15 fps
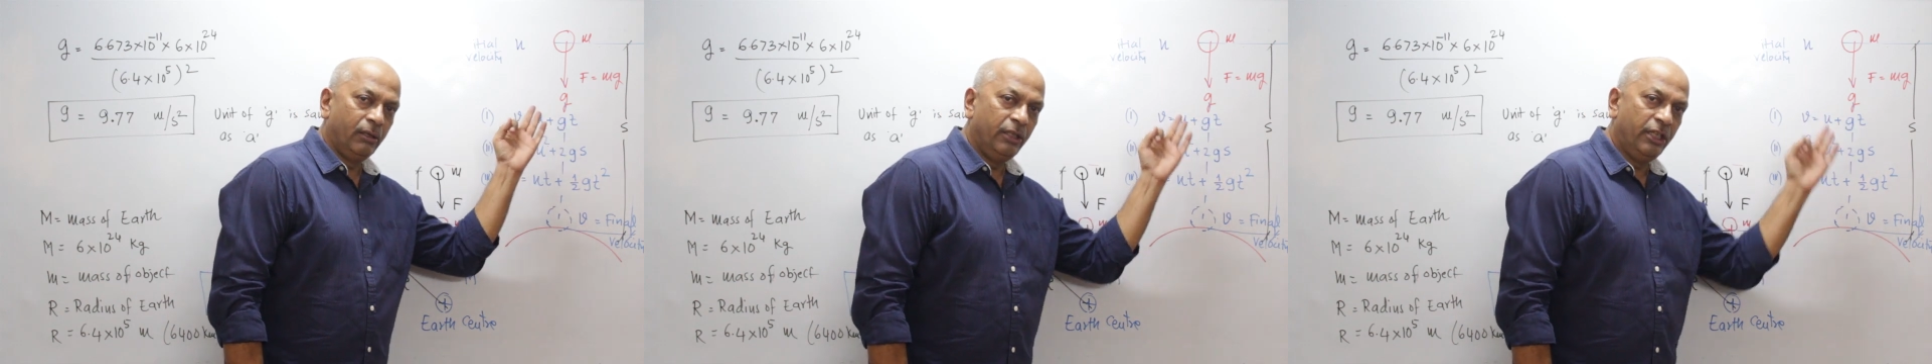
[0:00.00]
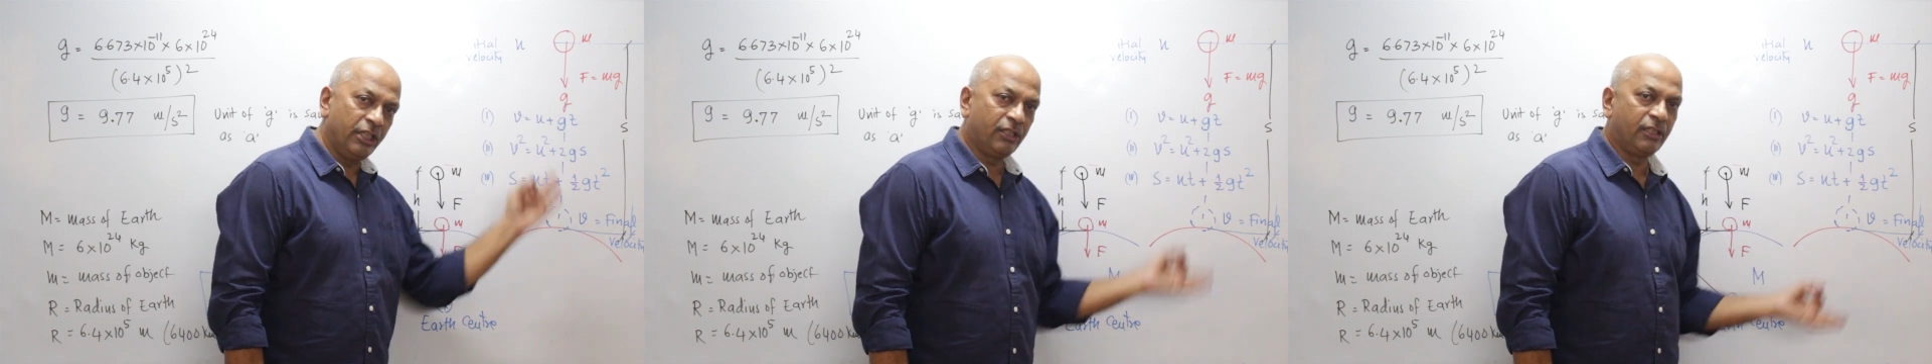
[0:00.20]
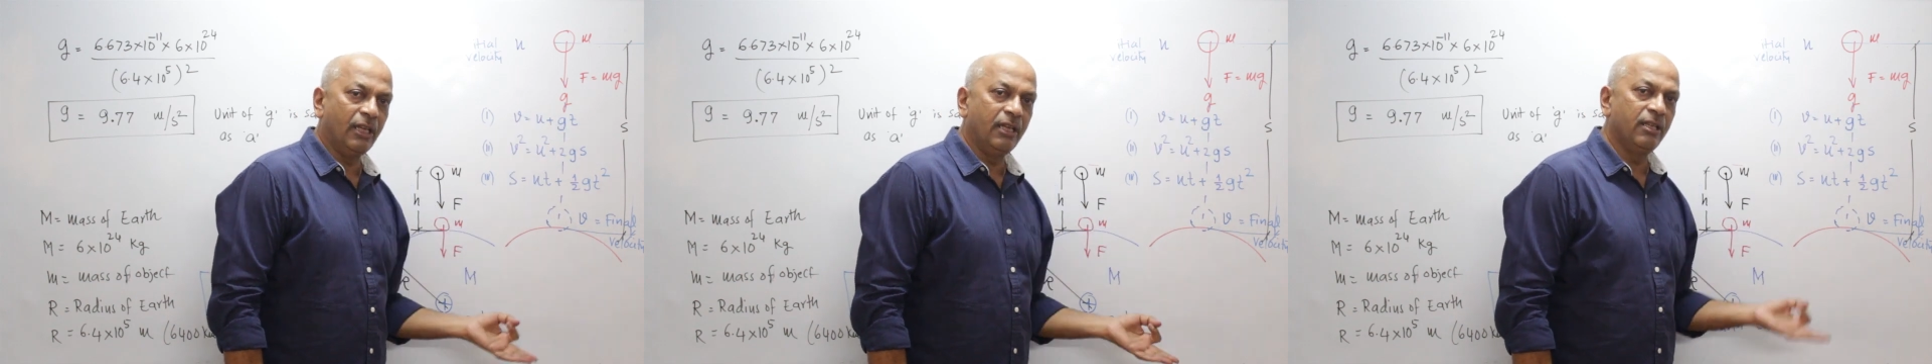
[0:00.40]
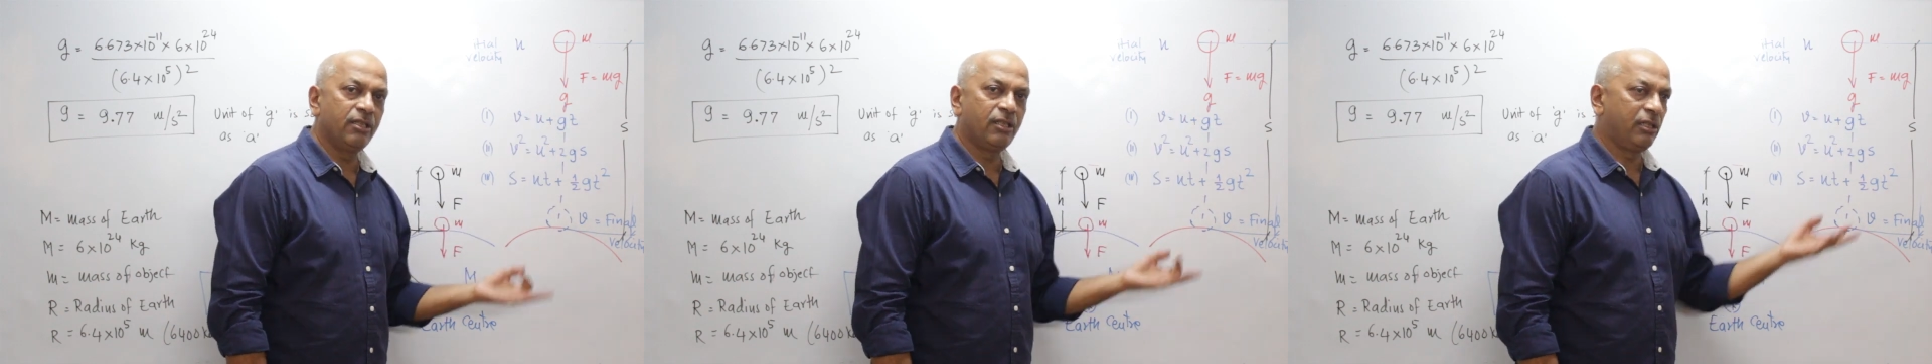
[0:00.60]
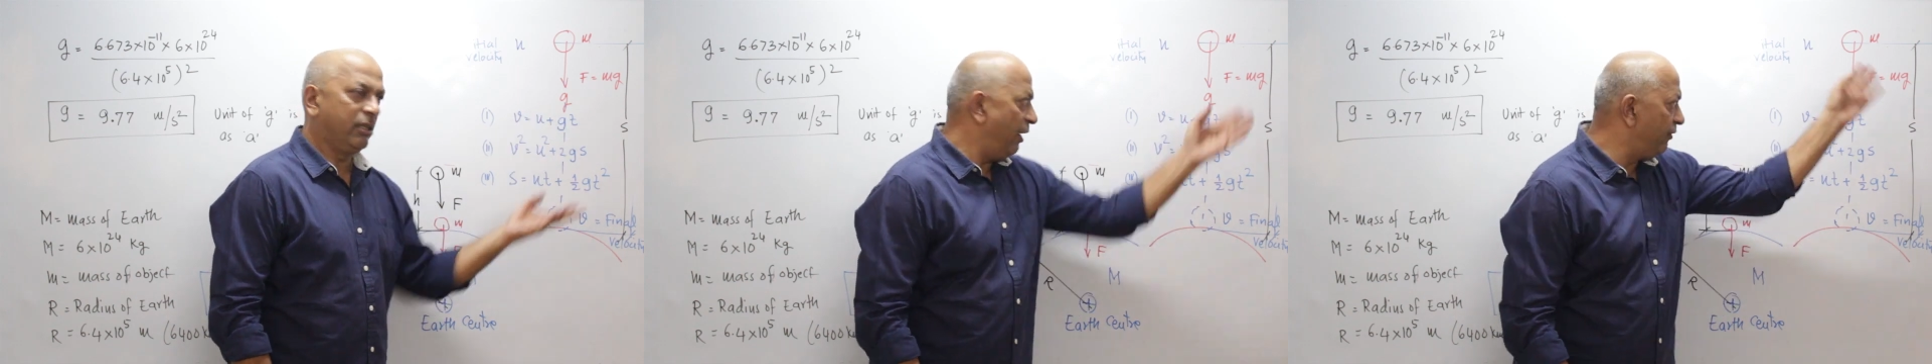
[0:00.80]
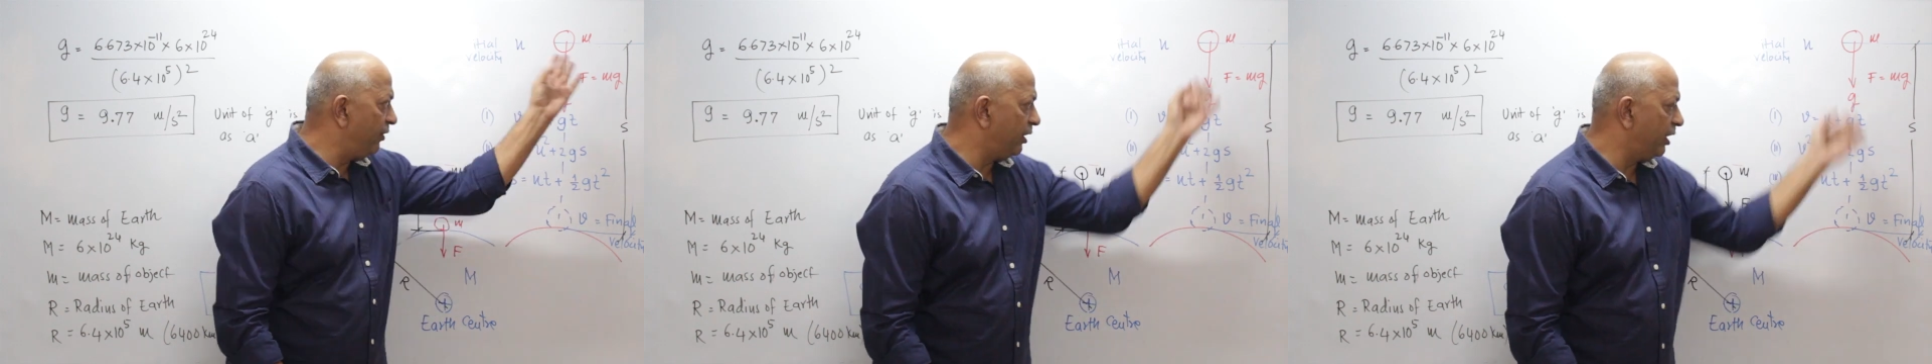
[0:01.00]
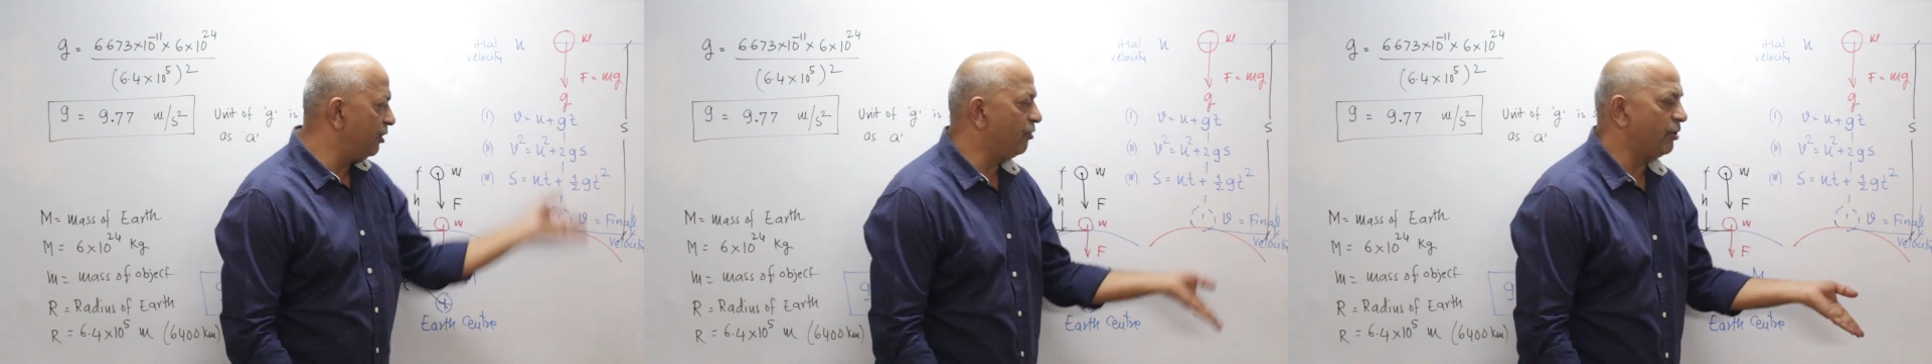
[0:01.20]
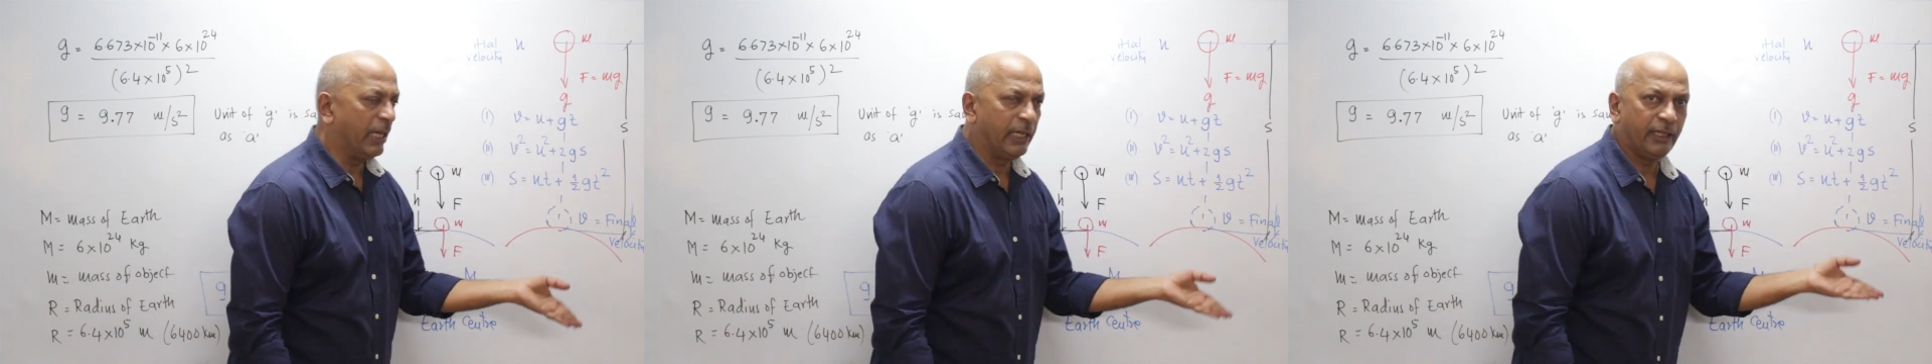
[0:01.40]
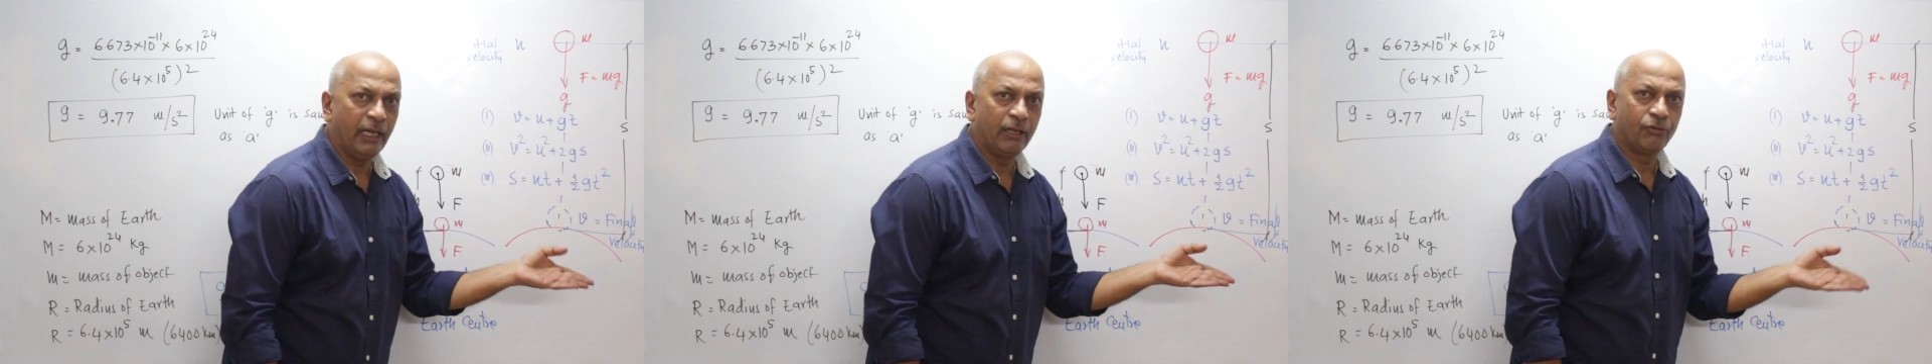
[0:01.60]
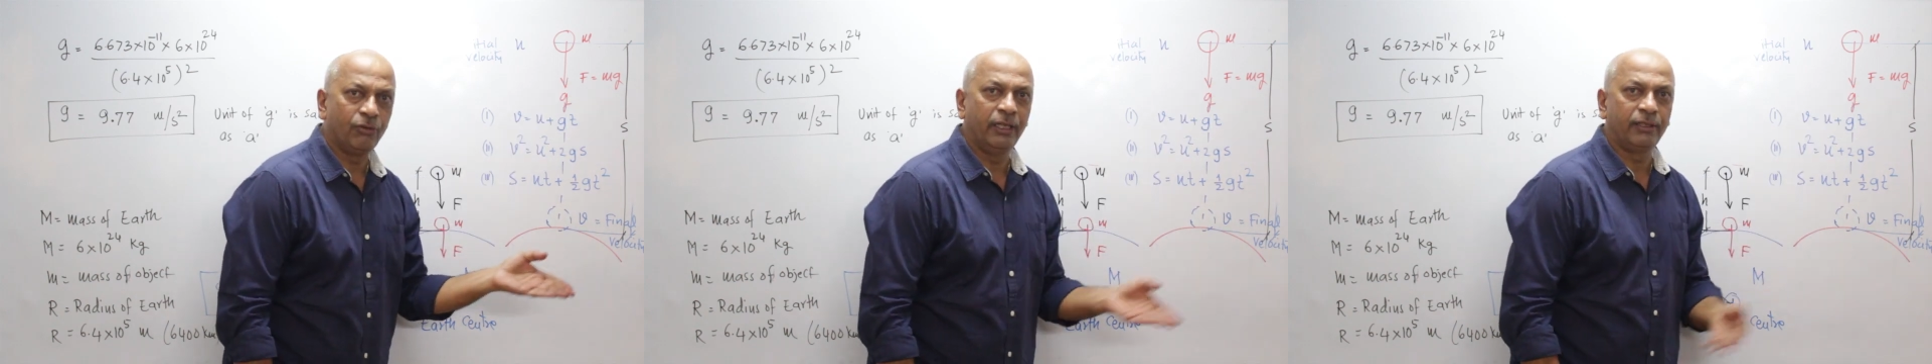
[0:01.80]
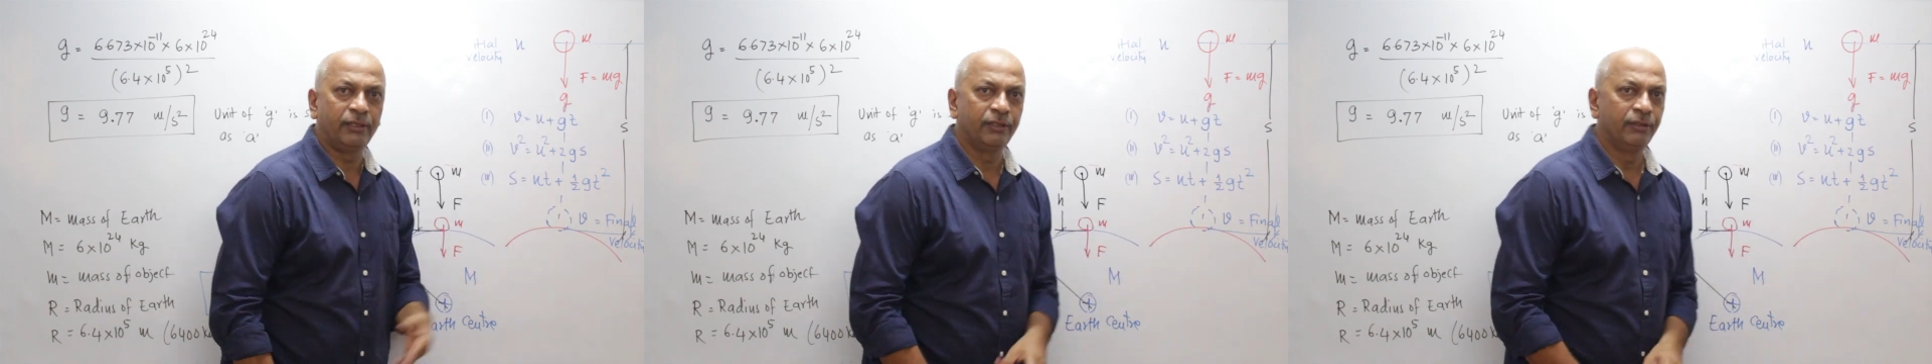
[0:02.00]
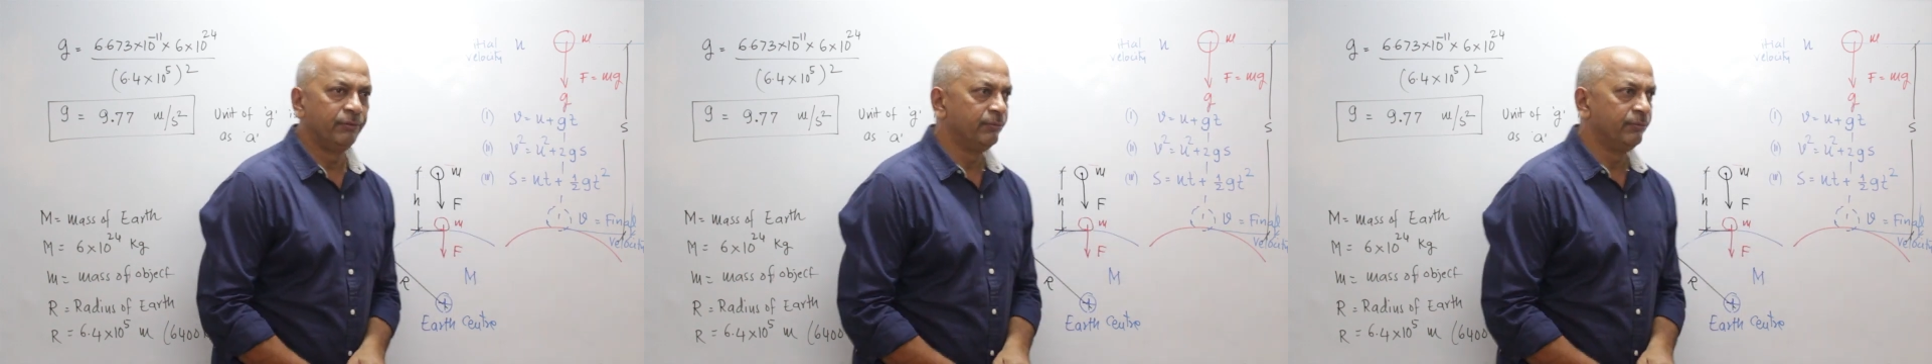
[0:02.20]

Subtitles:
distance, everything you can calculate.